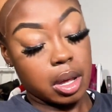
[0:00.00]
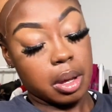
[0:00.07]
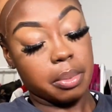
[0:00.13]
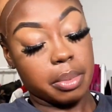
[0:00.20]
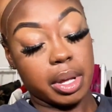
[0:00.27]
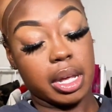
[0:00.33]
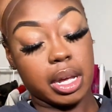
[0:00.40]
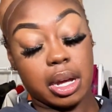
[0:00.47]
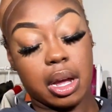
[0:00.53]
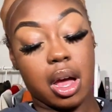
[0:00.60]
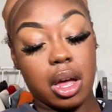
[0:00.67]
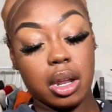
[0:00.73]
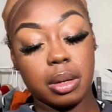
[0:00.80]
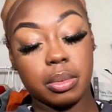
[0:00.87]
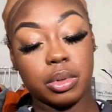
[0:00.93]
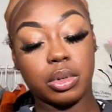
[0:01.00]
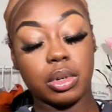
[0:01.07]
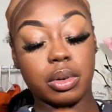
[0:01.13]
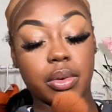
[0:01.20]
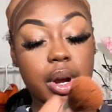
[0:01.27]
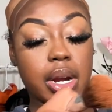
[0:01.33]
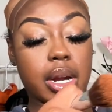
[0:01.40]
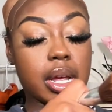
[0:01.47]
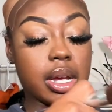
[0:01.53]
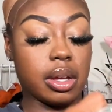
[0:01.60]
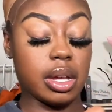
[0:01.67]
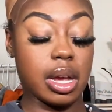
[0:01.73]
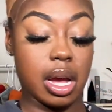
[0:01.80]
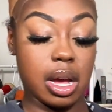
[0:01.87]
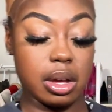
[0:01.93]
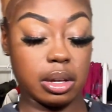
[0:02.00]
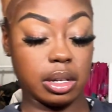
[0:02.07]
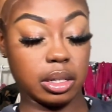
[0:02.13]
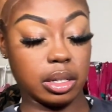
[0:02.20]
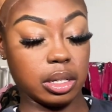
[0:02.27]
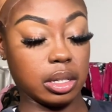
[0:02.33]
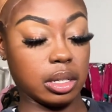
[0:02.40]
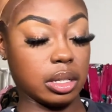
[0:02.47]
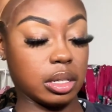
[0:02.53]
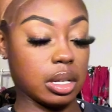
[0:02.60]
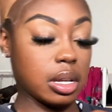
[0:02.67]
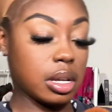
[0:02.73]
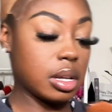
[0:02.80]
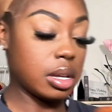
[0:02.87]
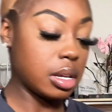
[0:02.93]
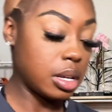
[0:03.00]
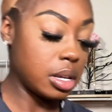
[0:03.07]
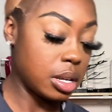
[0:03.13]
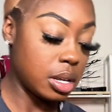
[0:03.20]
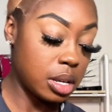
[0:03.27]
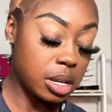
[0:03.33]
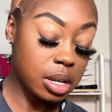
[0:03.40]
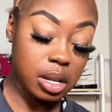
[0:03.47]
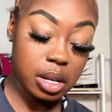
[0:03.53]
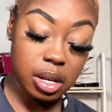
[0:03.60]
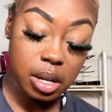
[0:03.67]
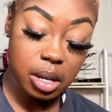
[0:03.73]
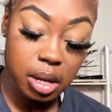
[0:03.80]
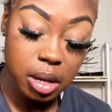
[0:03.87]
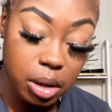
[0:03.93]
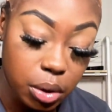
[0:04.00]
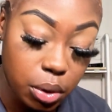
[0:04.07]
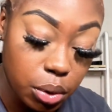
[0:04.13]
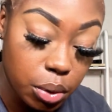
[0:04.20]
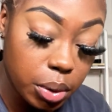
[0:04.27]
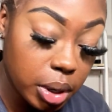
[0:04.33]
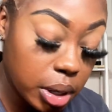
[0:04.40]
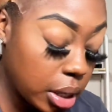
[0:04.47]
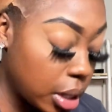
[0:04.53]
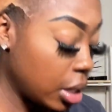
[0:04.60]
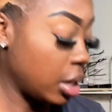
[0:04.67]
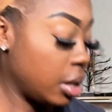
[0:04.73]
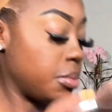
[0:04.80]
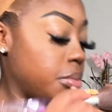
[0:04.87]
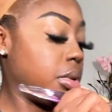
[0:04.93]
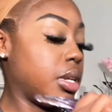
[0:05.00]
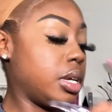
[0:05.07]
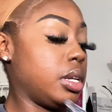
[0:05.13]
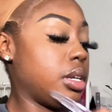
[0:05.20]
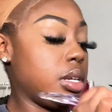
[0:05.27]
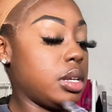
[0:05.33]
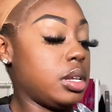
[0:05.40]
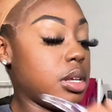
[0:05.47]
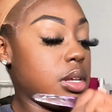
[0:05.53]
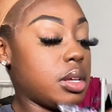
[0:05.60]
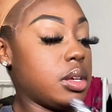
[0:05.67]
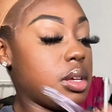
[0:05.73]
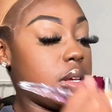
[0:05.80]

But yeah, all I'm doing right now, y'all, is just going in and blending it